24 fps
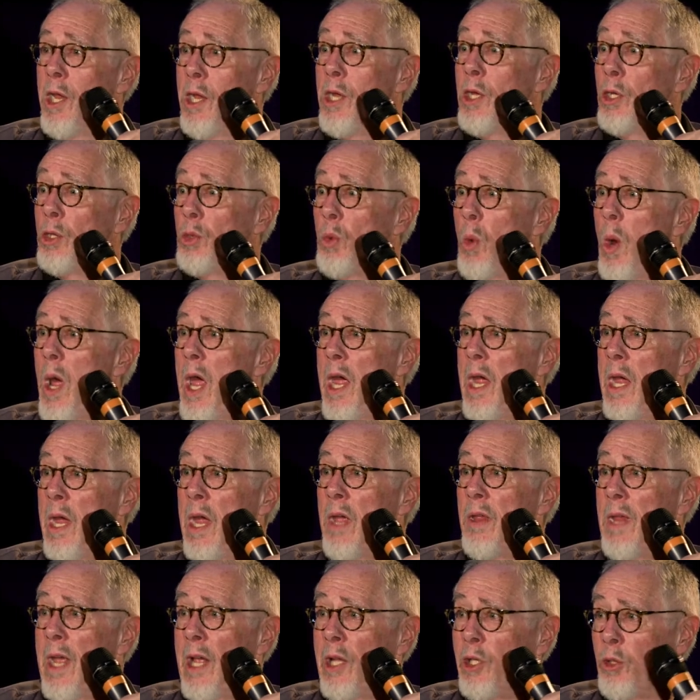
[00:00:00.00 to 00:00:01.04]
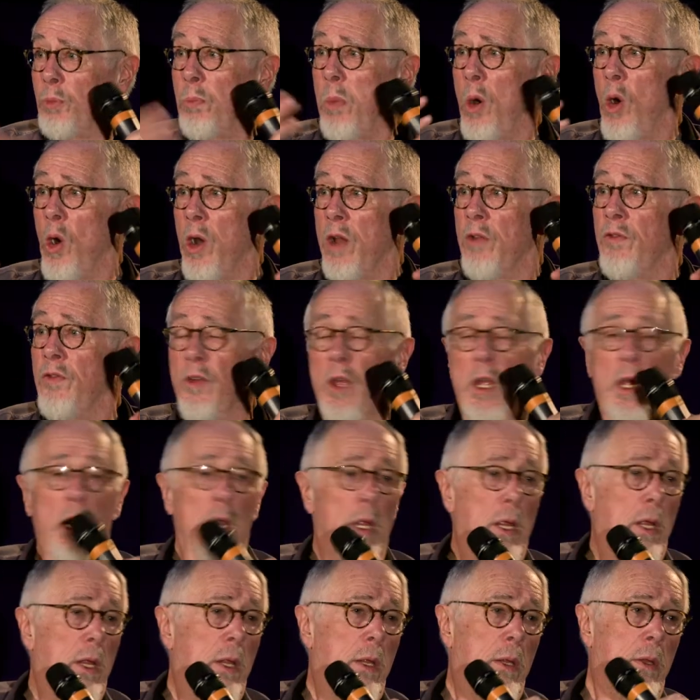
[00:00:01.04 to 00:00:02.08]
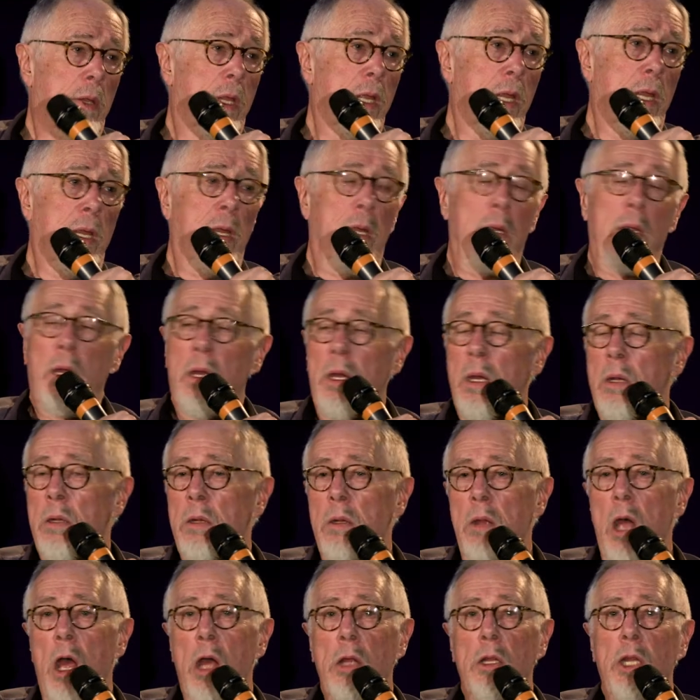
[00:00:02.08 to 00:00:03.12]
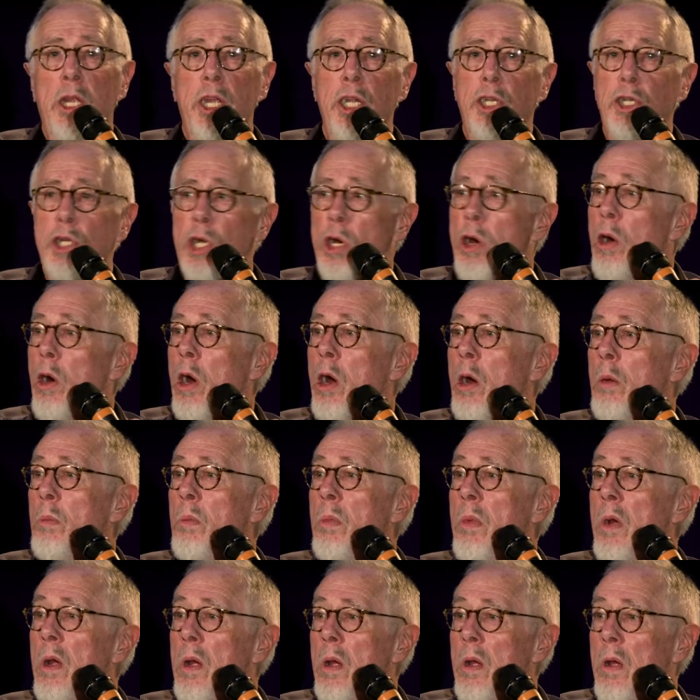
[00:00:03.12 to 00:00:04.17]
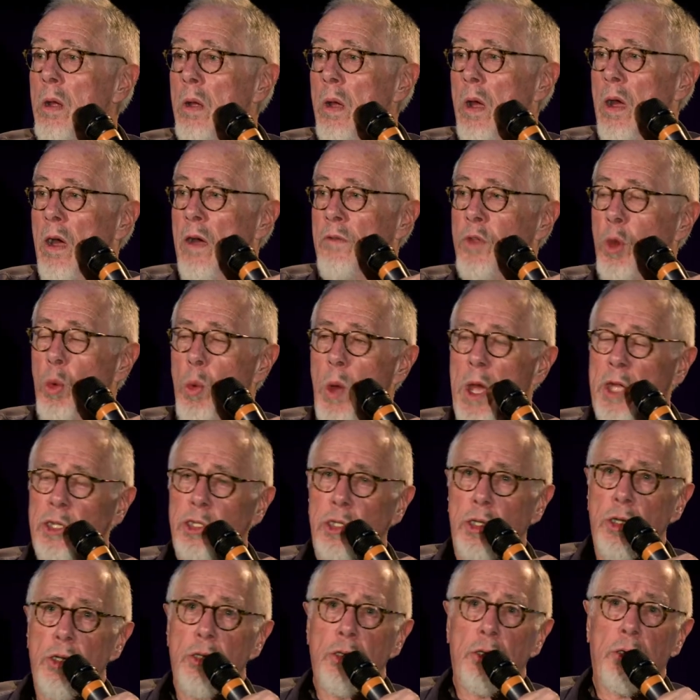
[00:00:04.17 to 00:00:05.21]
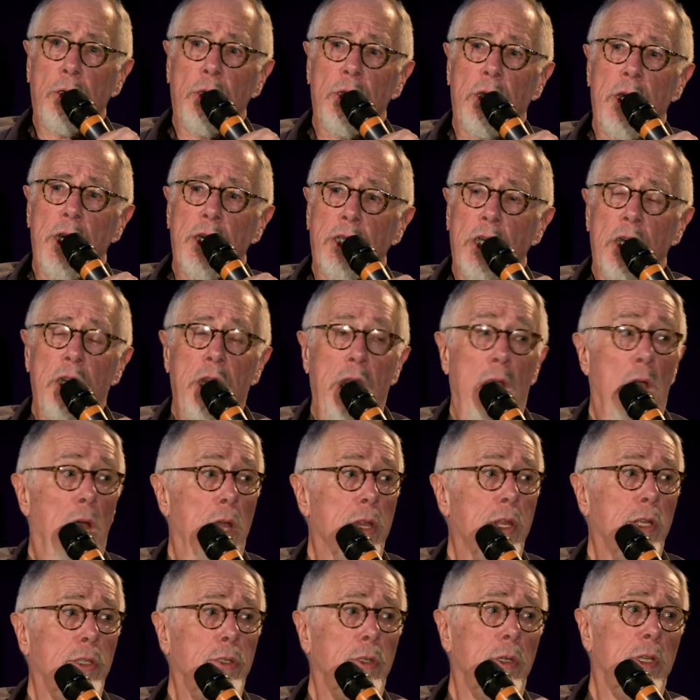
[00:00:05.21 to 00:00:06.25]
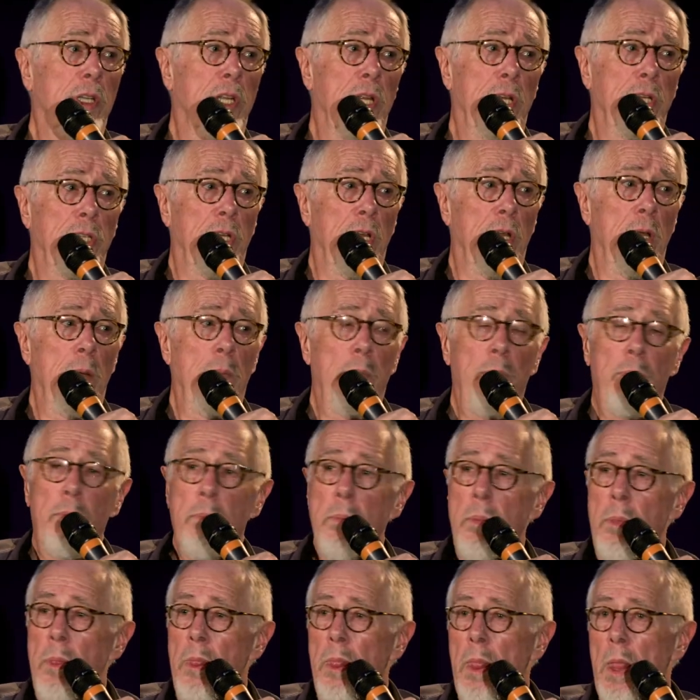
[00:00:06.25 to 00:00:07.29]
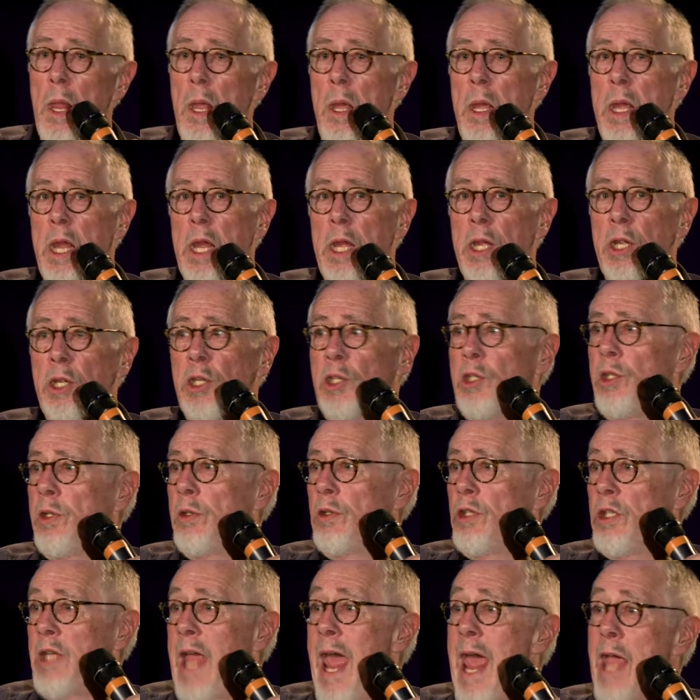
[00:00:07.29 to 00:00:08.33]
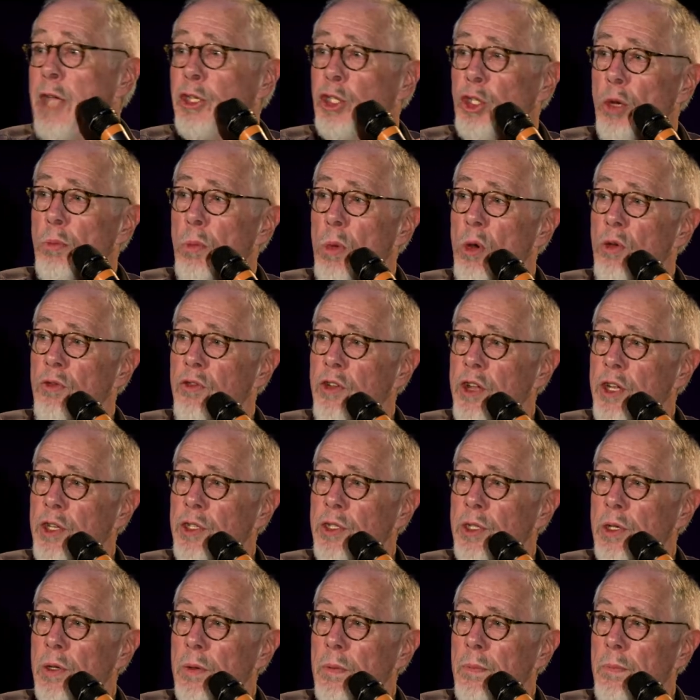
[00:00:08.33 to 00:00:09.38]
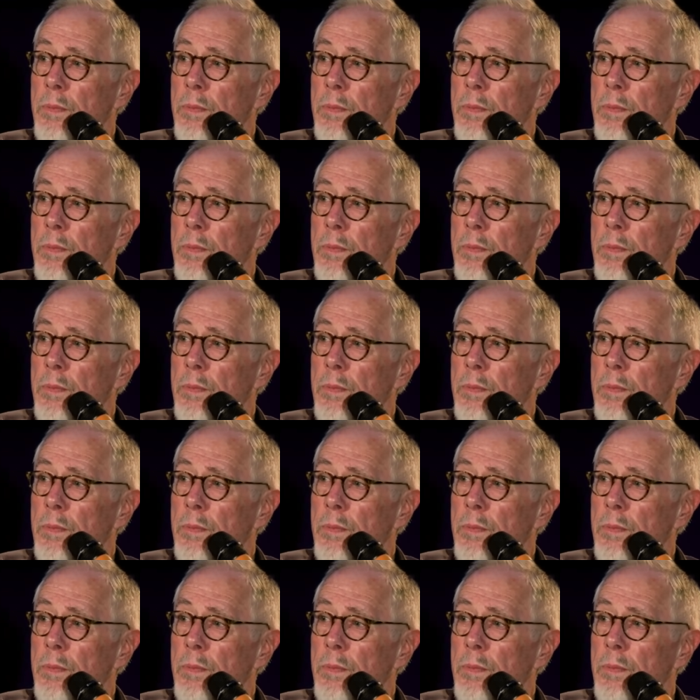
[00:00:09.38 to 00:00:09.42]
in his way, and that's part of the ugly charm of the Western tradition. The other tradition is gangster movies.